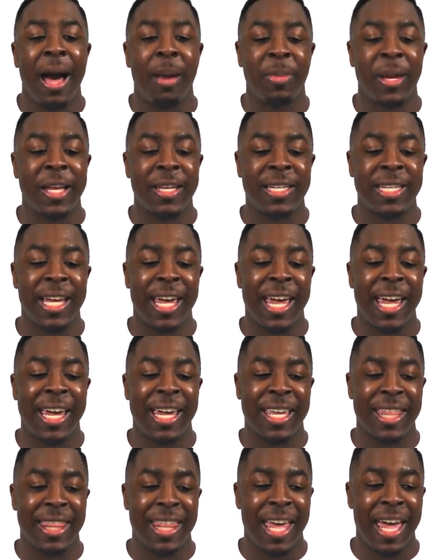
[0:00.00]
I'm not
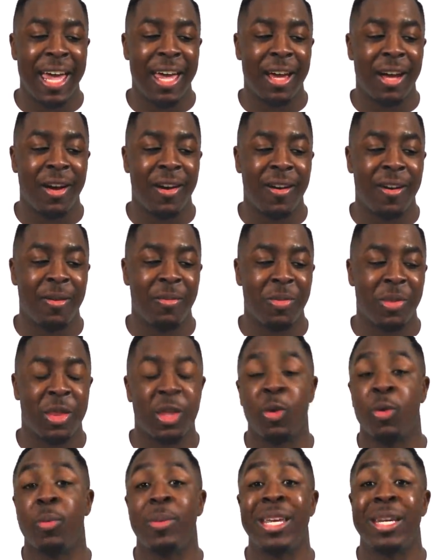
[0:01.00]
saying that um,
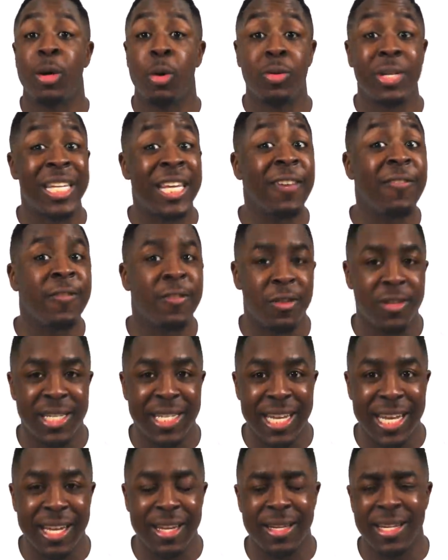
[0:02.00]
there will be no
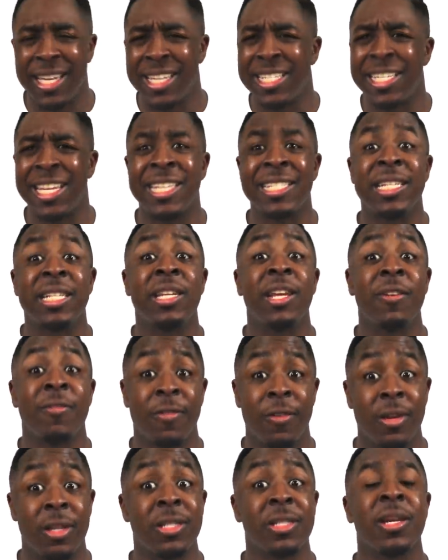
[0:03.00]
difficulty because that's a
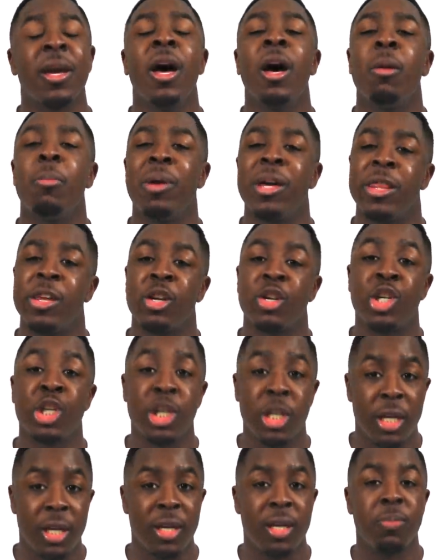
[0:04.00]
difference, but there
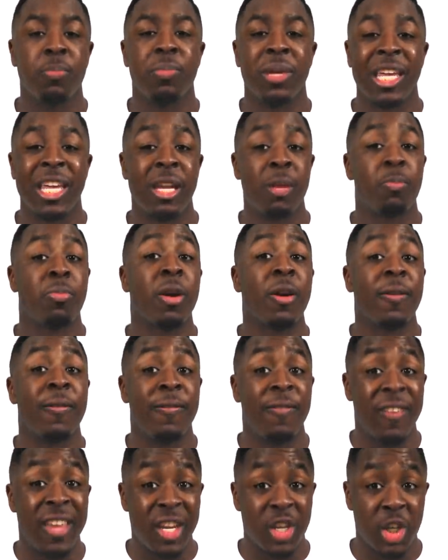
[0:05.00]
should be
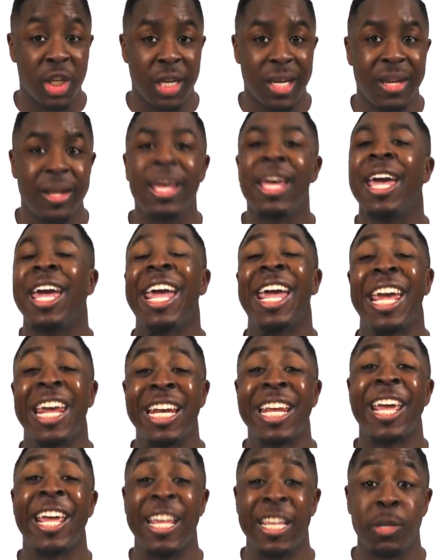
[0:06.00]
provision
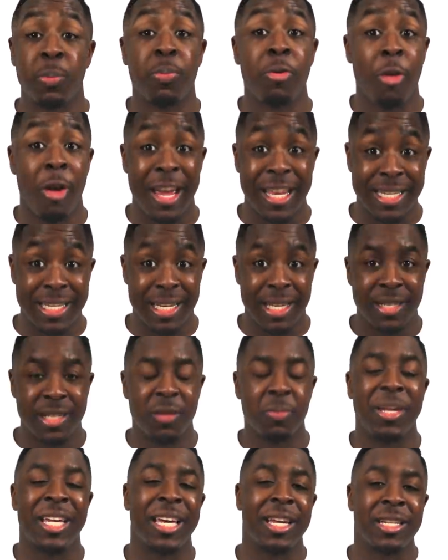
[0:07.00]
in his
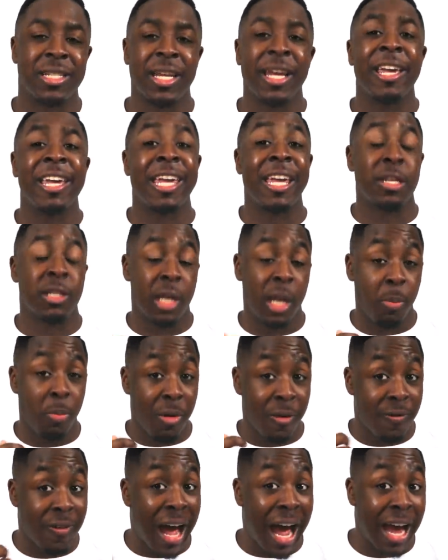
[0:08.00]
presence because he is a
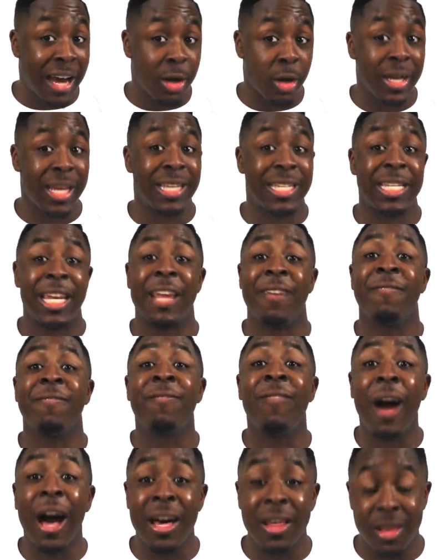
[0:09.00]
provider, he's a
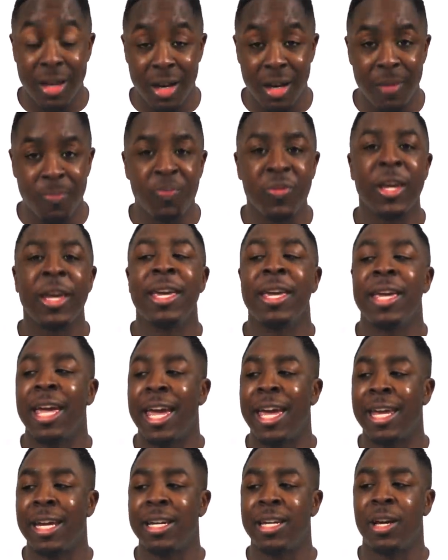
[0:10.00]
father,
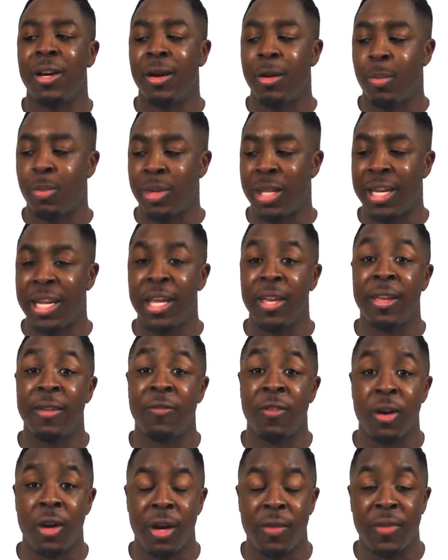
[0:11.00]
and um, the
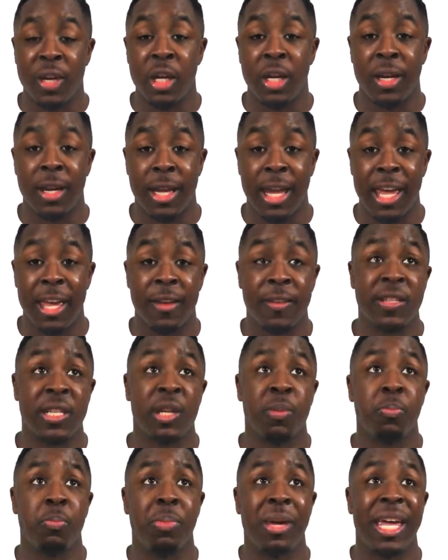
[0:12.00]
giver of good
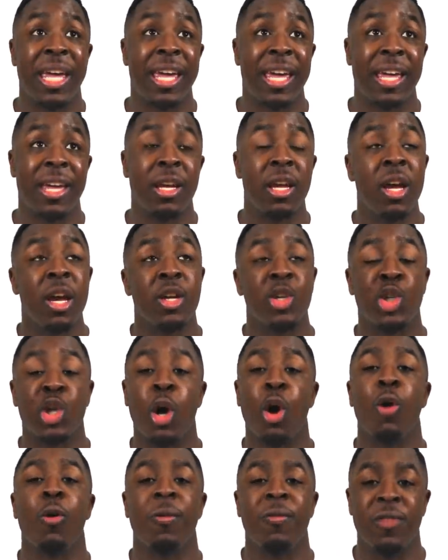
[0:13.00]
gifts being
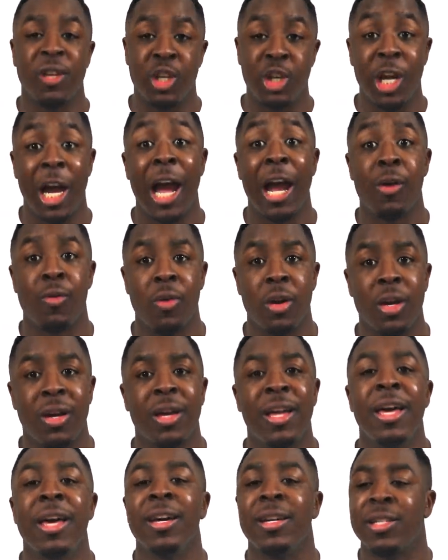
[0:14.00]
Jehovah Jireh.
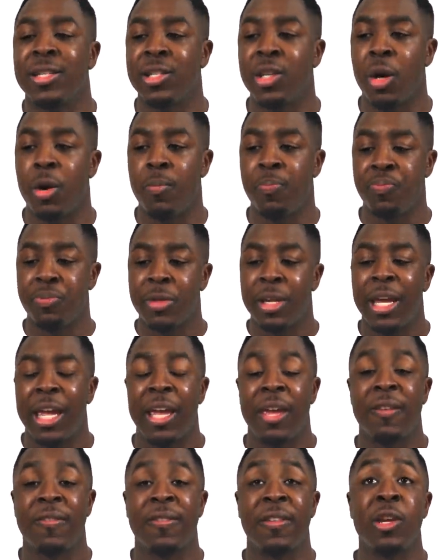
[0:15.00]
So
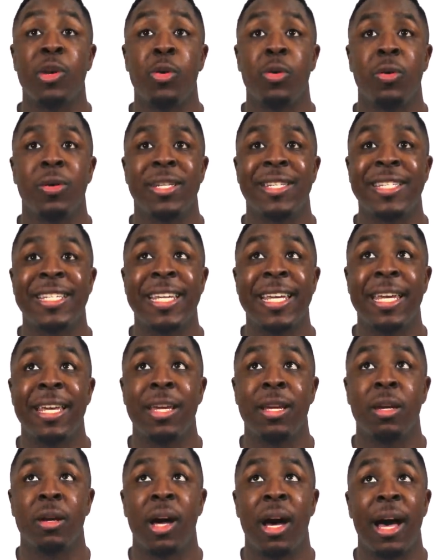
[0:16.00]
if you
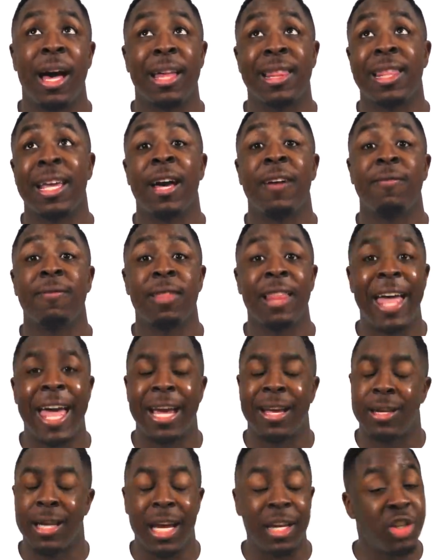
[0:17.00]
see a lot of
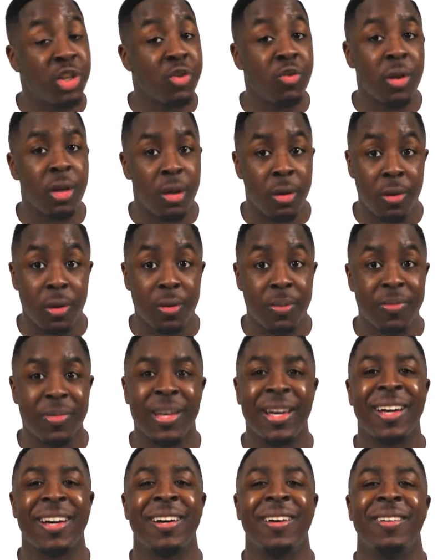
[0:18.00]
lack, not struggle
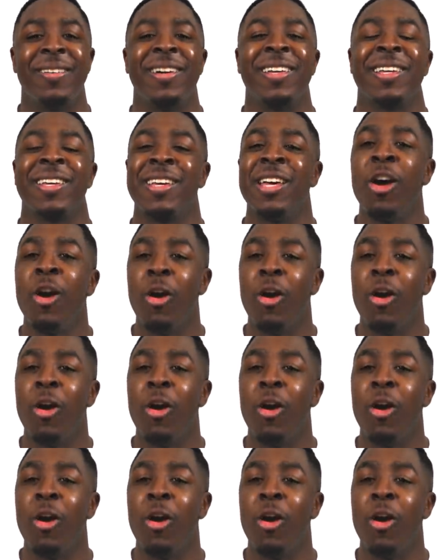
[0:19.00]
uh,